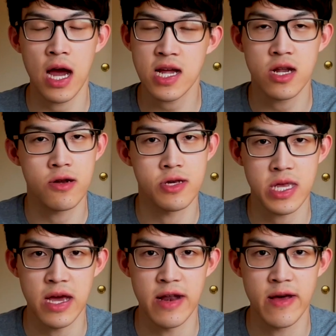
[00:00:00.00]
I can
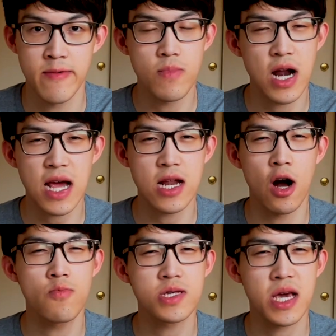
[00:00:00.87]
understand. But I can
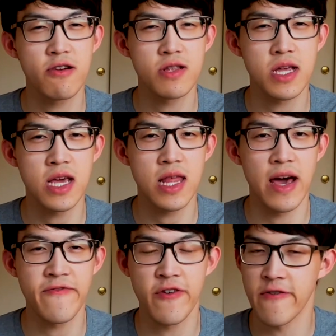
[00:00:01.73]
almost guarantee that
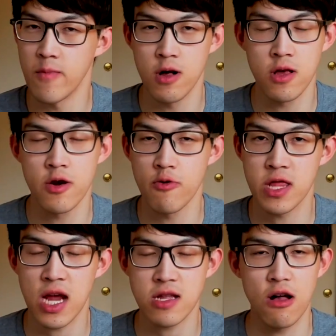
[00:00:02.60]
if you're familiar with
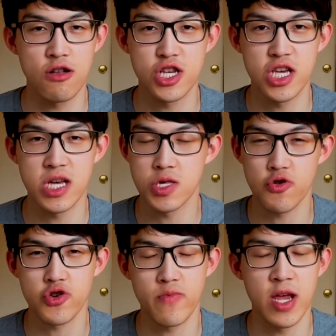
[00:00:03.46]
technology and
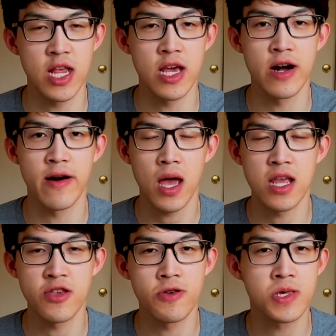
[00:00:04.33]
social media
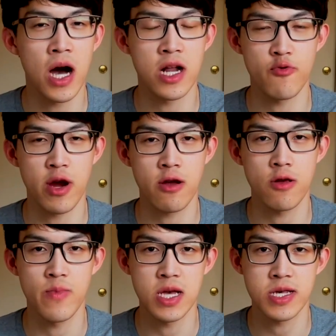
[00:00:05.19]
and use it on a
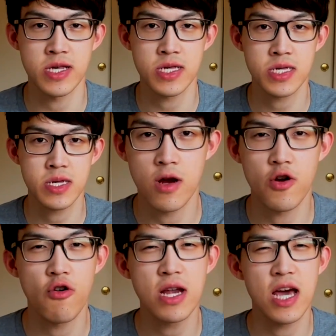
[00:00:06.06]
regular basis, you're
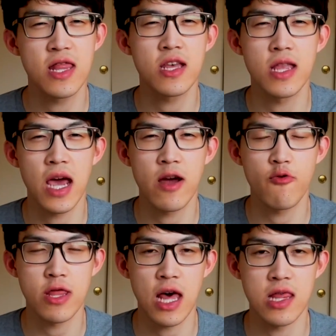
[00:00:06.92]
going to end the day
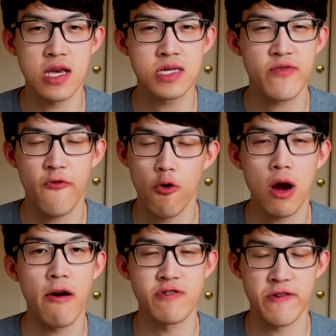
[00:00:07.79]
with at least 4
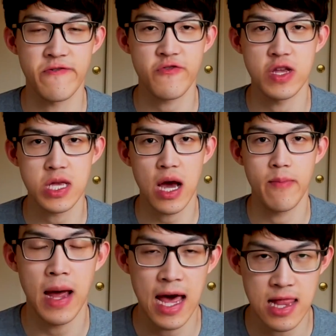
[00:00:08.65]
hours of screen time,
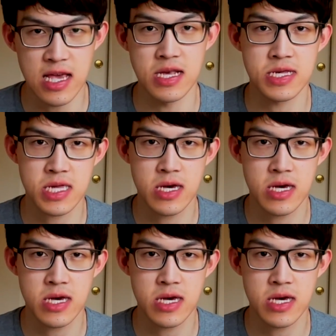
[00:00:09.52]
at least.